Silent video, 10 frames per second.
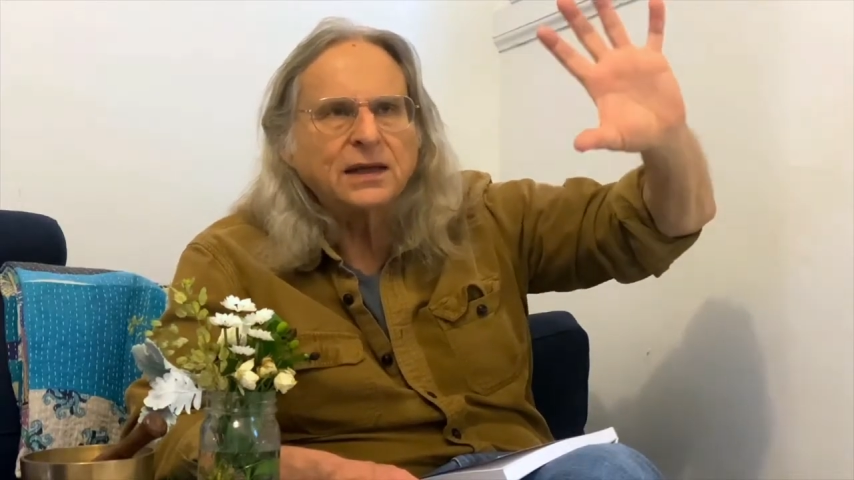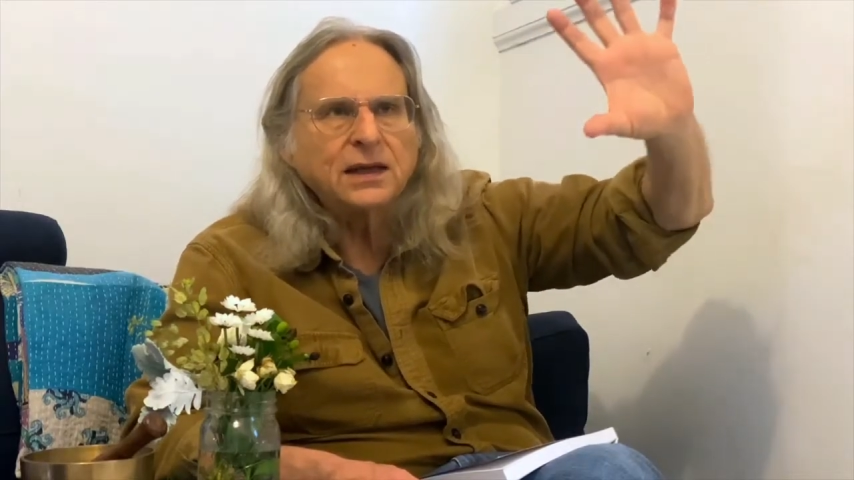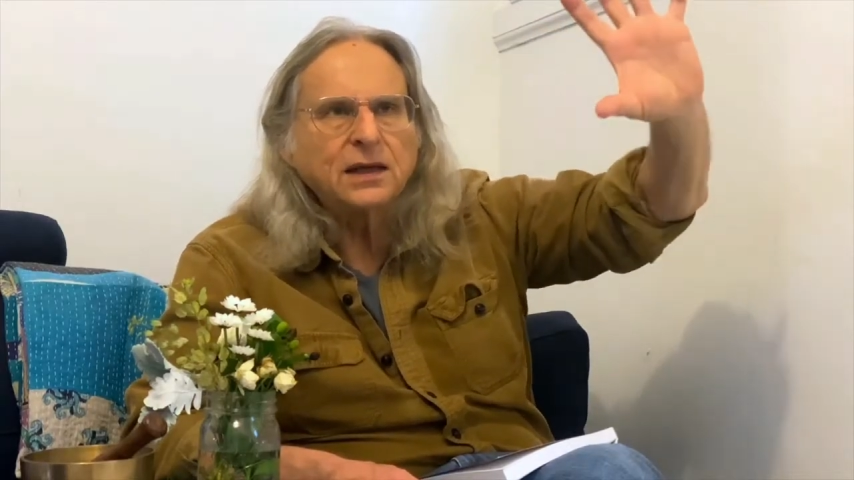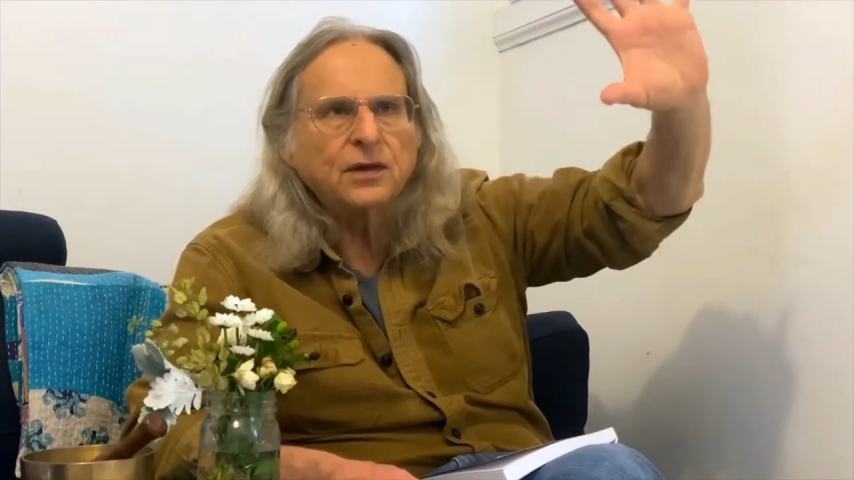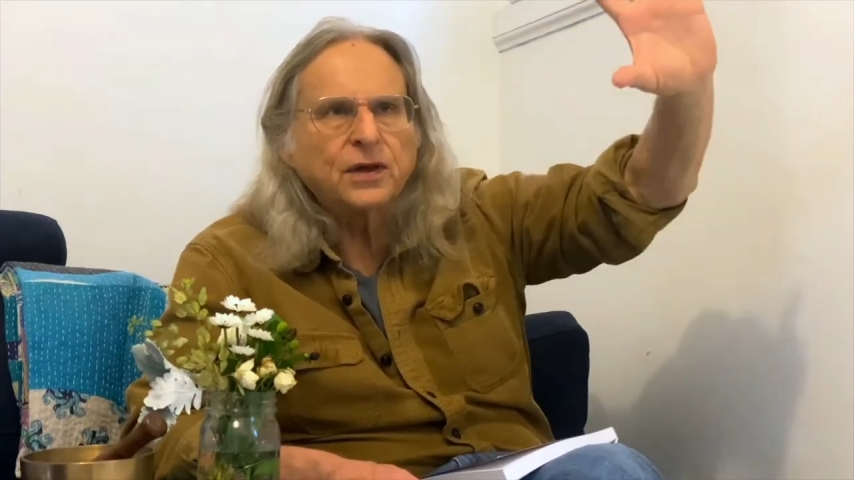
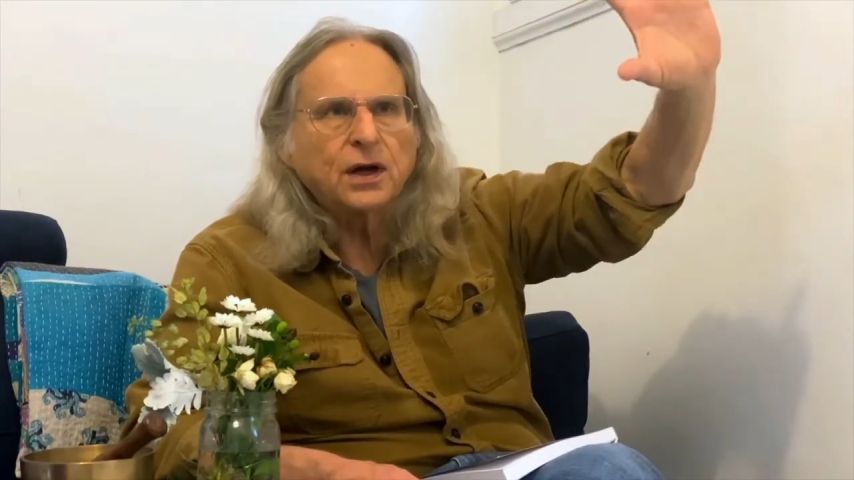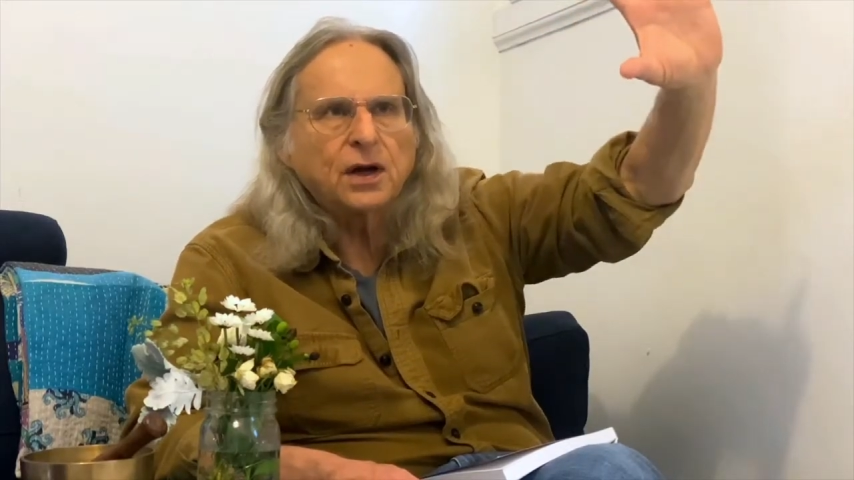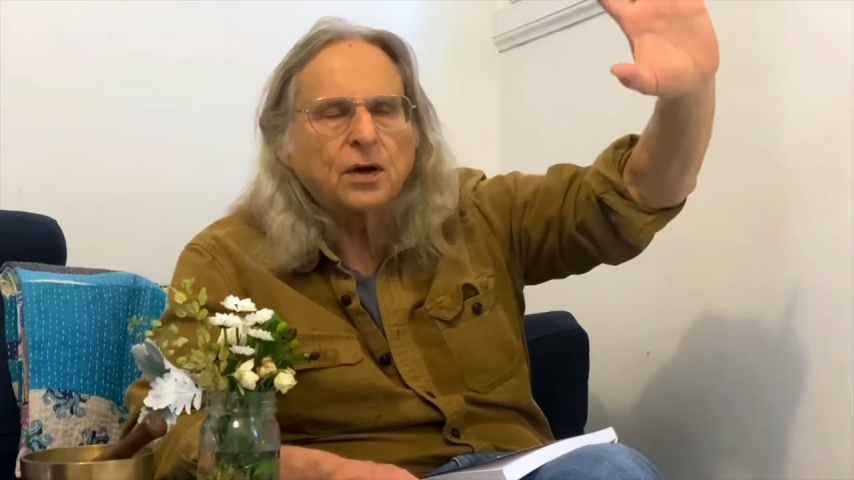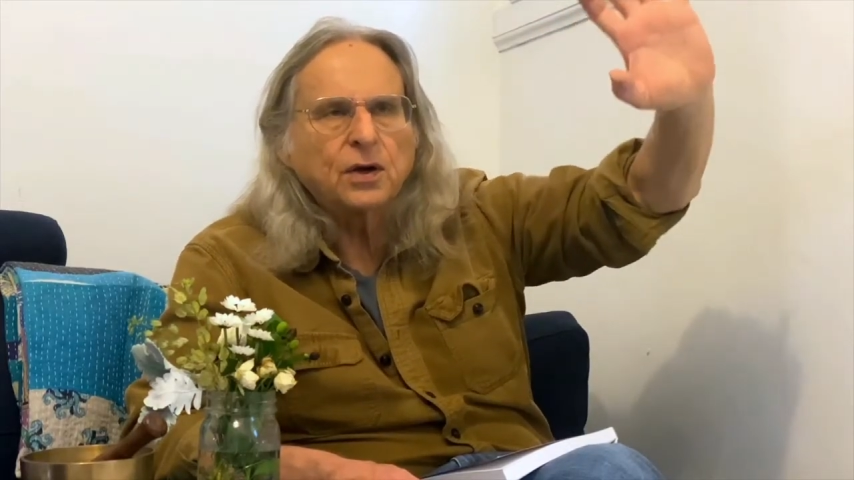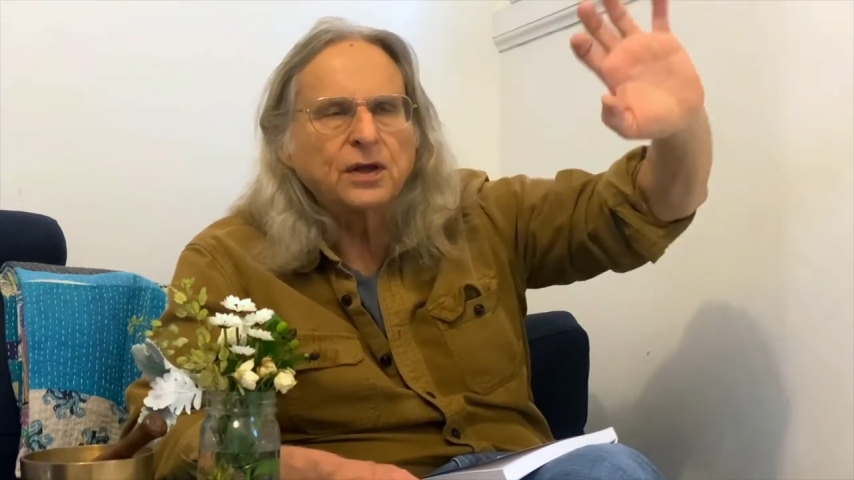idea
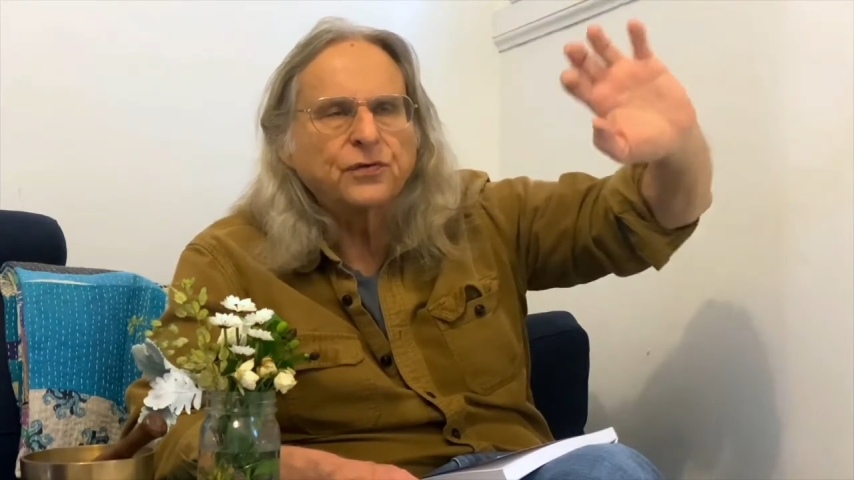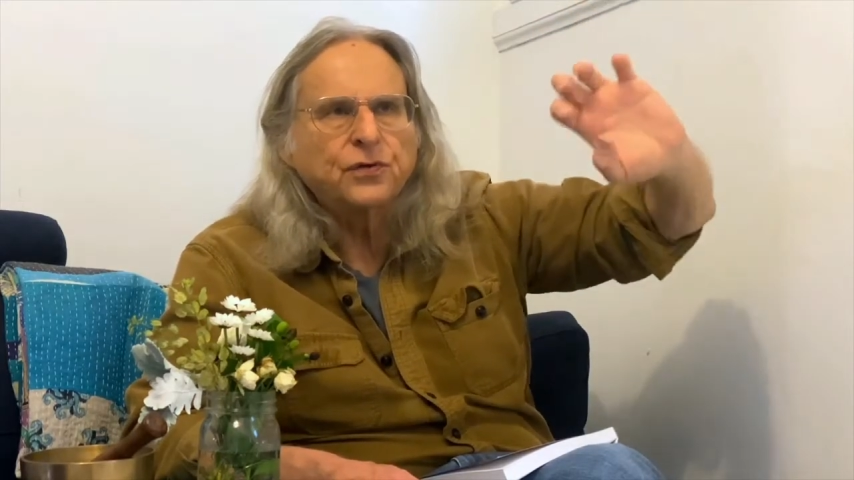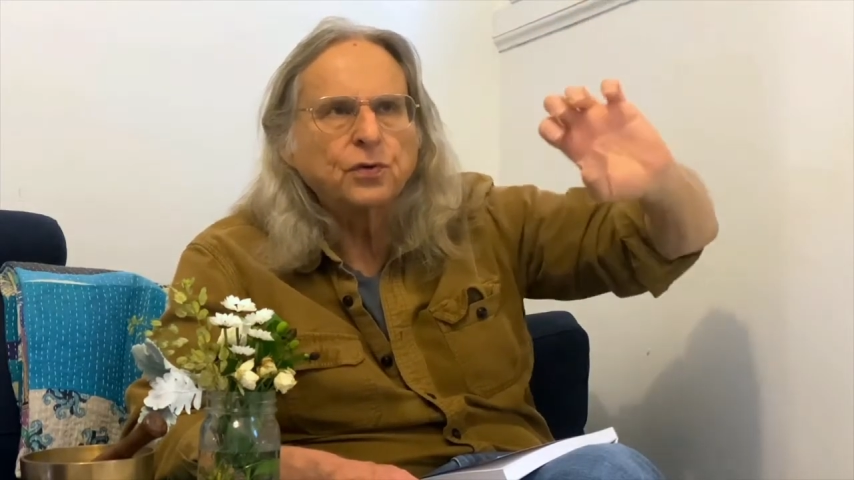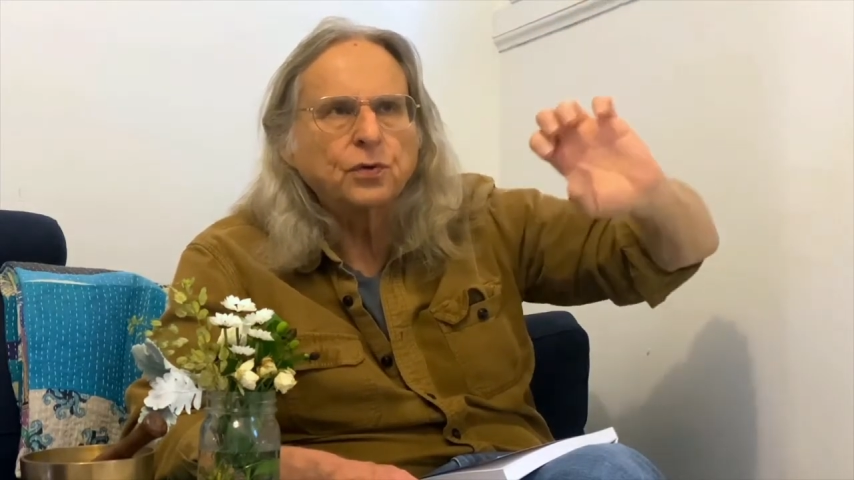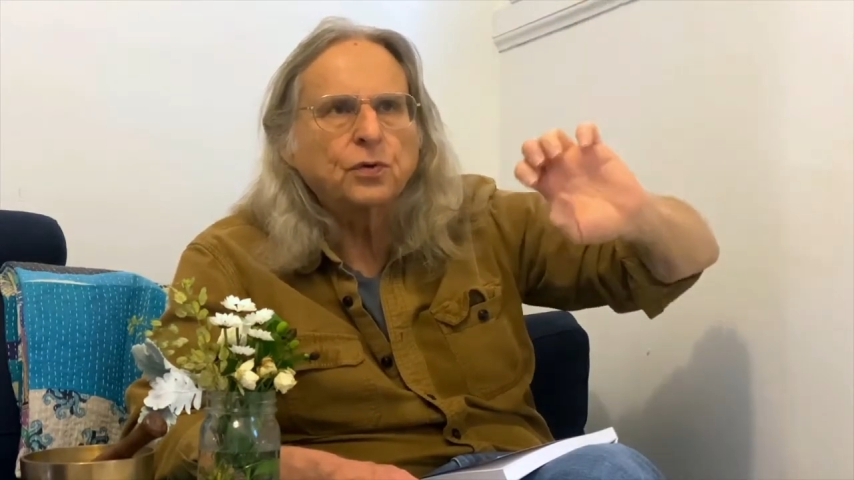there
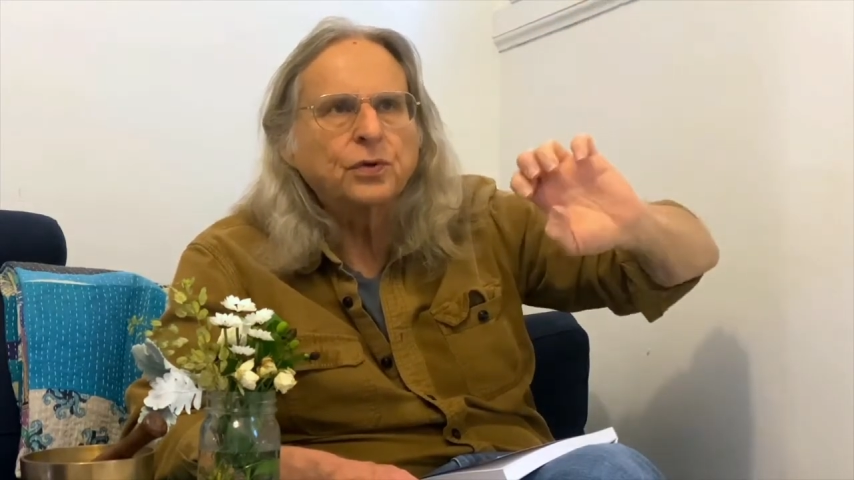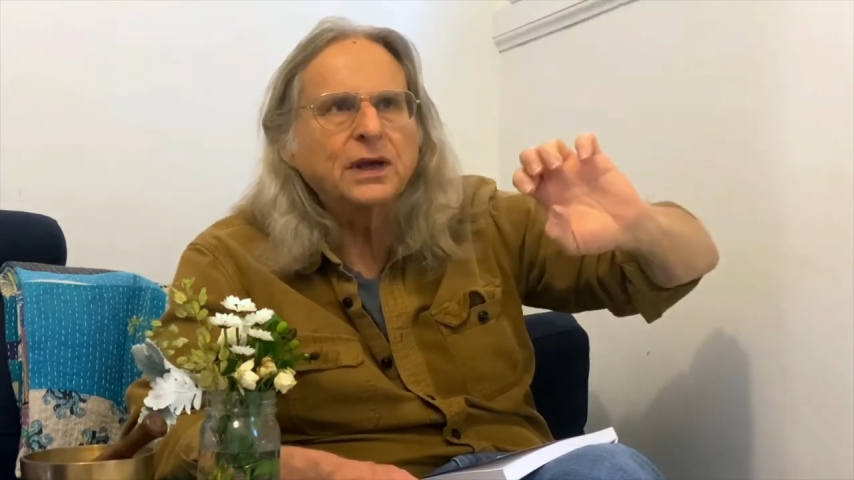is to